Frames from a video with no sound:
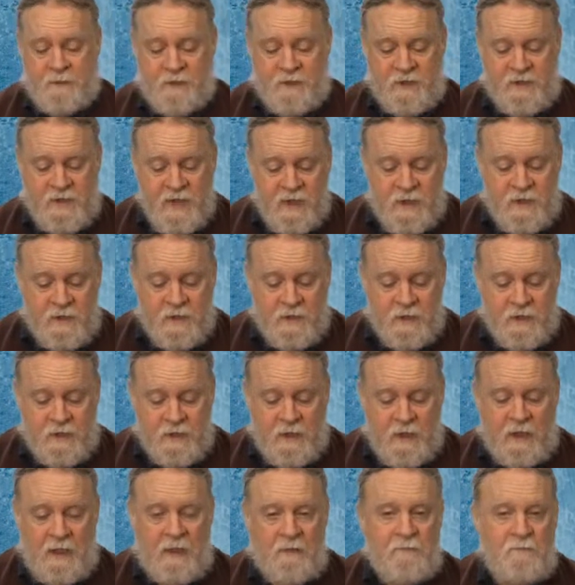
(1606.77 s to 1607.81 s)
particular
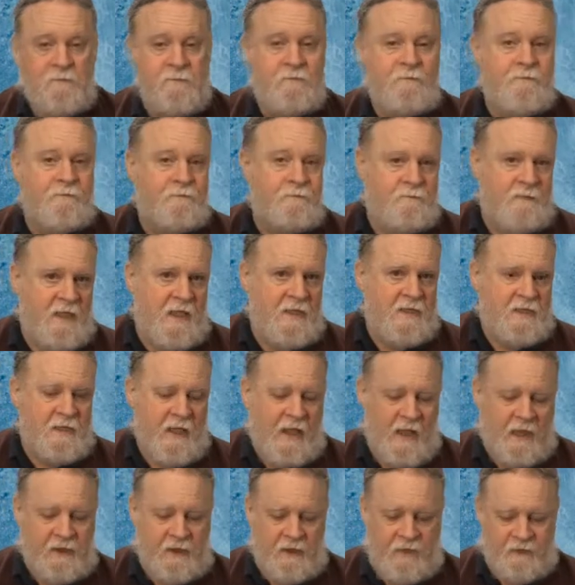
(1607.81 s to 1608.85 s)
scheme is
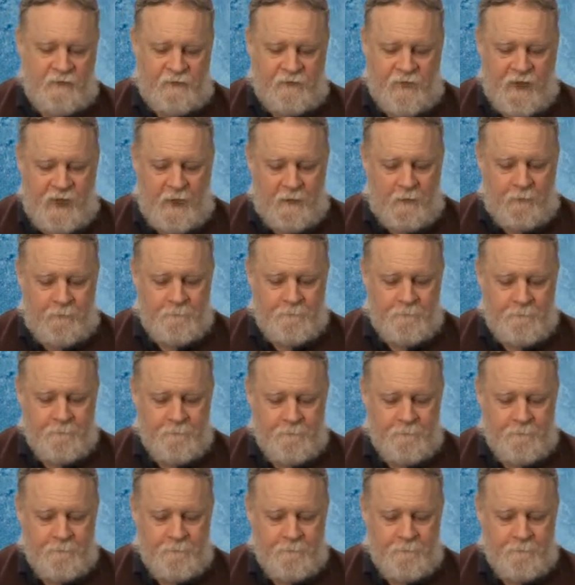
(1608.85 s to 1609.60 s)
likely to fail.